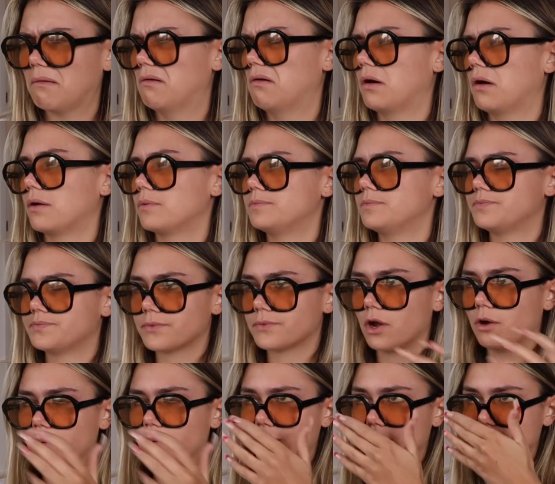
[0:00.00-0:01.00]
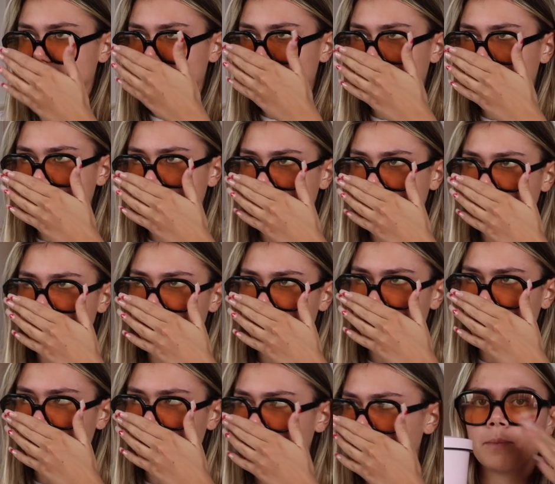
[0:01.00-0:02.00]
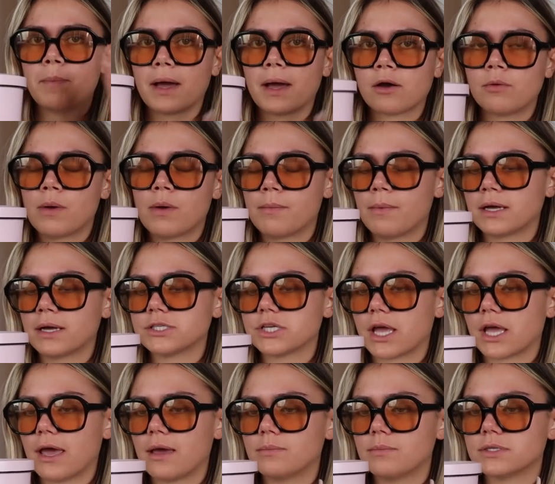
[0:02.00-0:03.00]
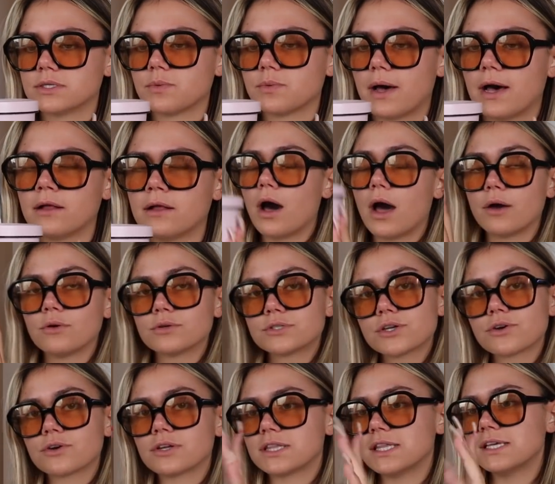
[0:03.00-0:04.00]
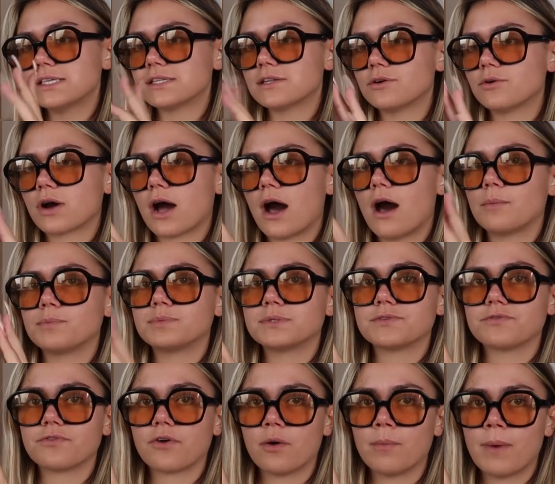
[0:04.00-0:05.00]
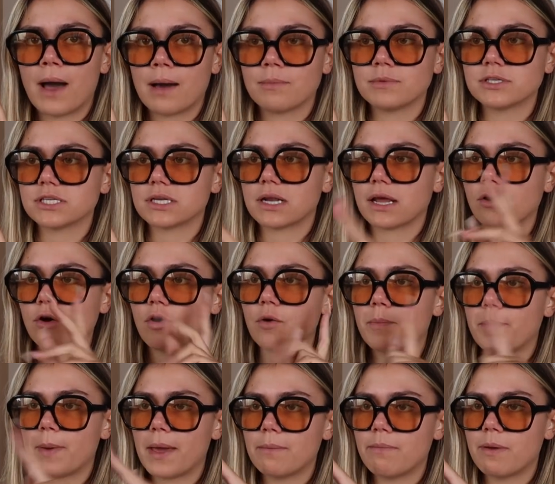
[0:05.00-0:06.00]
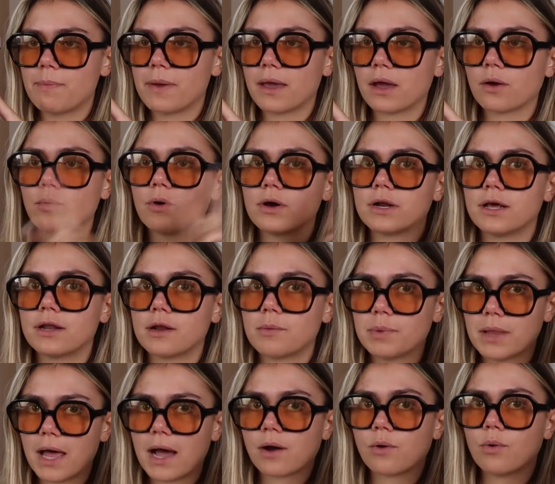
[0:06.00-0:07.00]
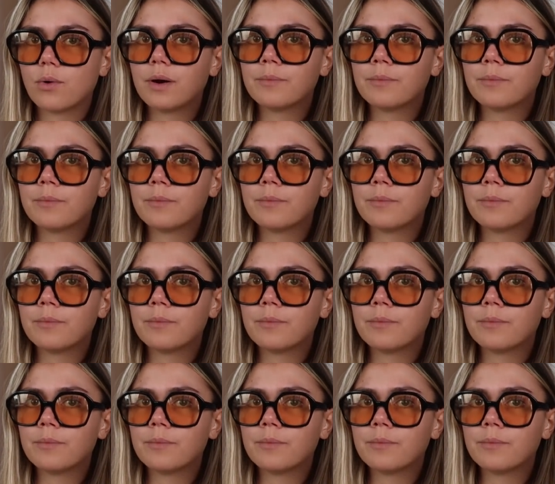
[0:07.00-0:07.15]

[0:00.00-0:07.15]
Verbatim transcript: Ugh. Oh my gosh, way too much banana. Back on my matcha game as well. I also got these little cups from Amazon. I got a baby pink one and a black